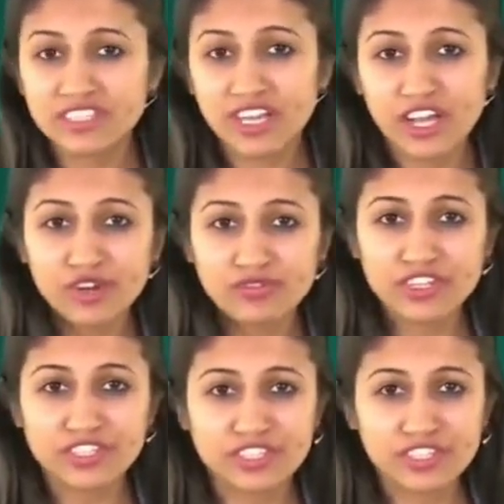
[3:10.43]
color of the
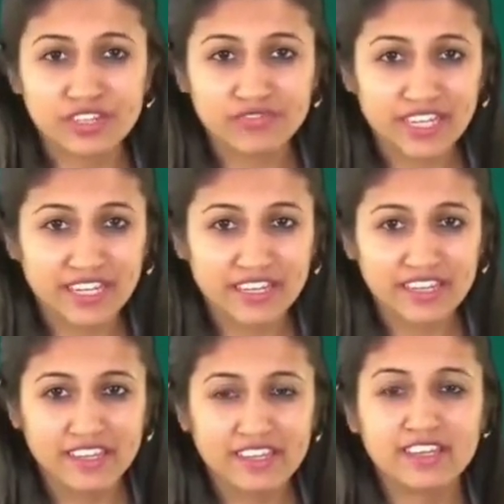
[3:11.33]
crystals after heating?
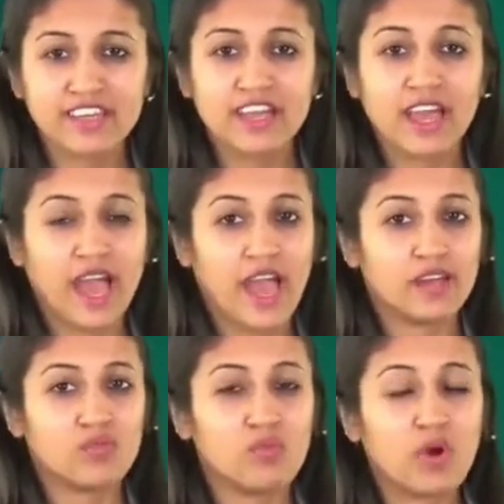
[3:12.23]

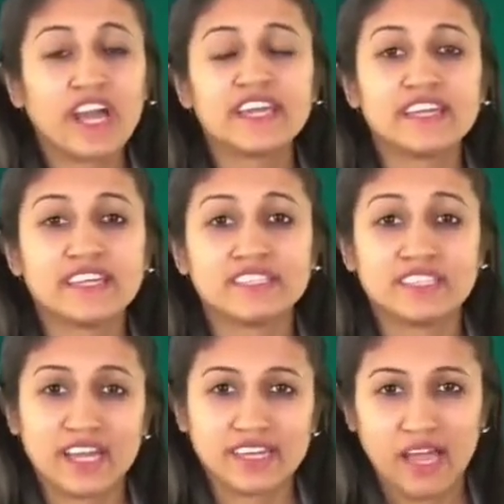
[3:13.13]
And why is
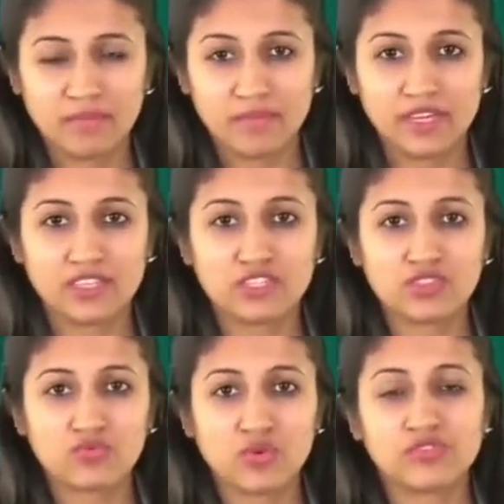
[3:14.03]
that happening? This
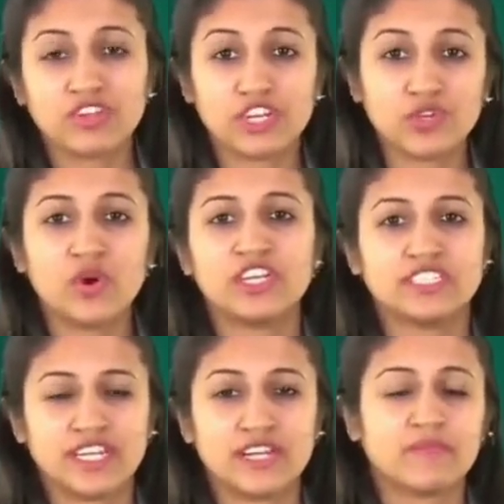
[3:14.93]
is what we need to
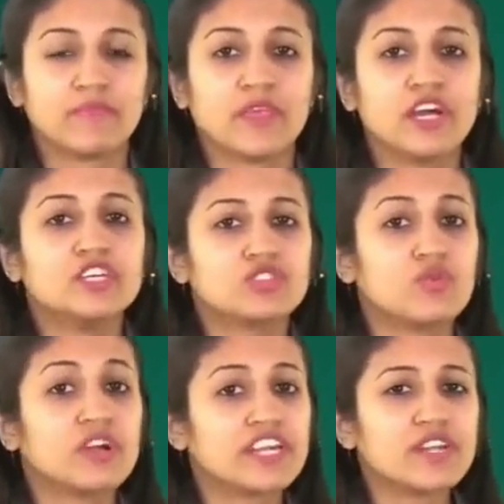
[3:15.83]
understand. So
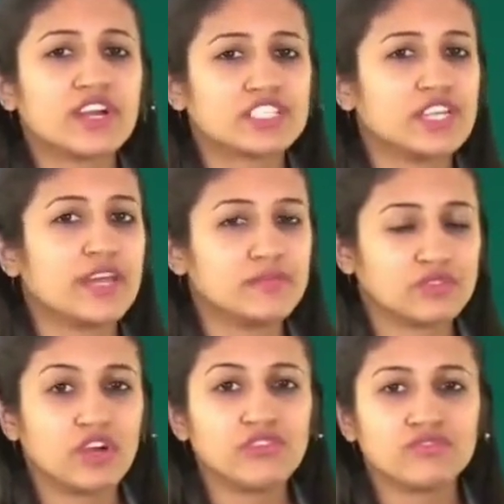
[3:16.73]
what can you actually
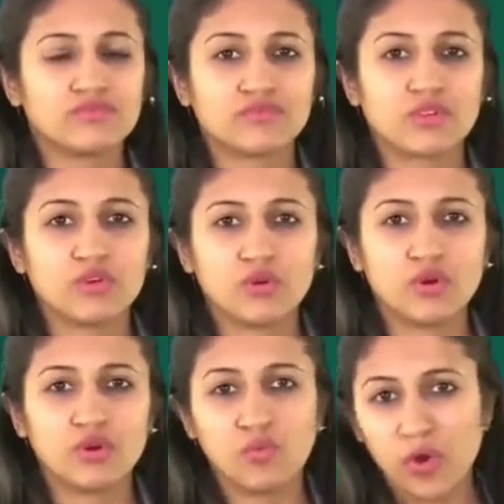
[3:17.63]
observe?
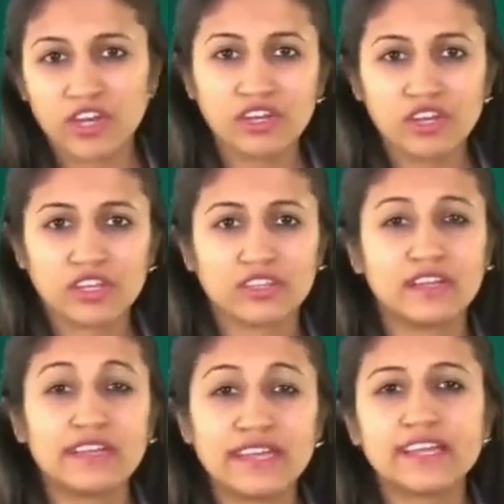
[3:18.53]
1, the
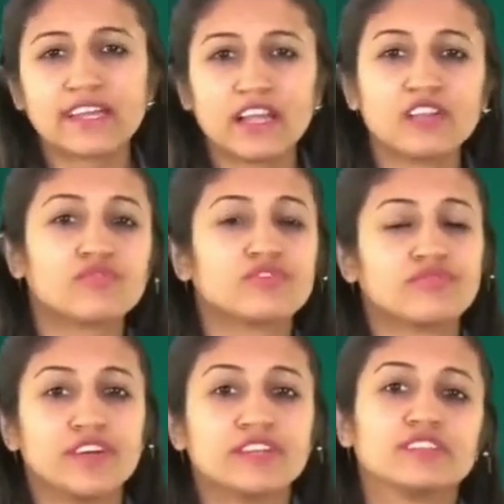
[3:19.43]
green color of the
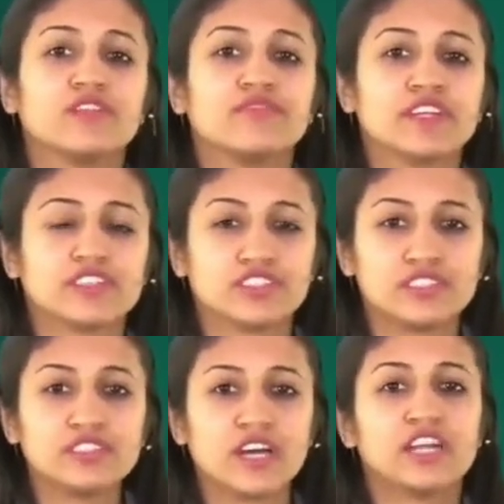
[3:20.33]
ferrous sulfate
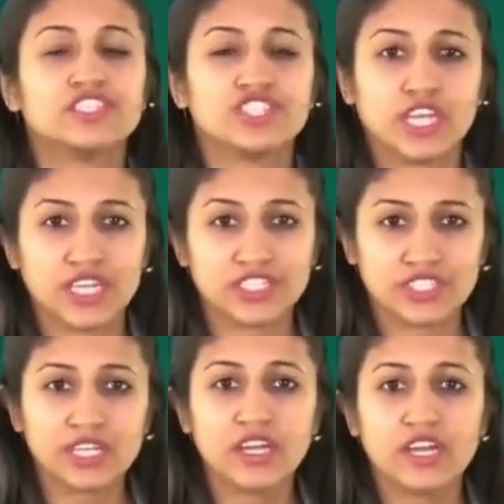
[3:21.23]
crystals are
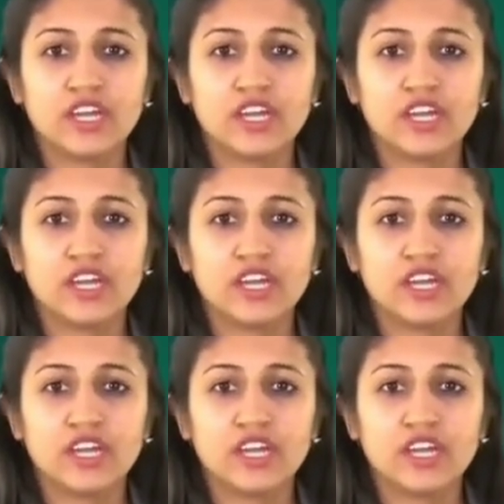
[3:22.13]
changing